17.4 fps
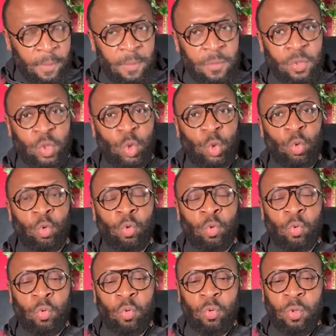
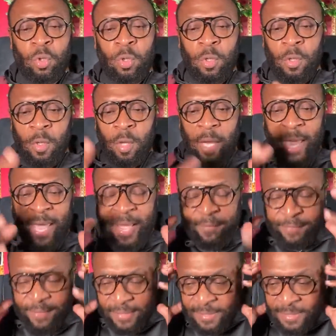to
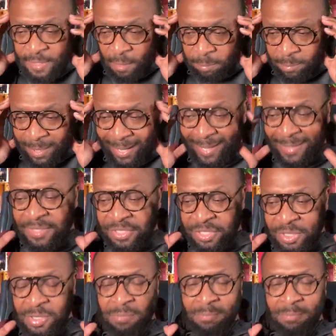have a subconscious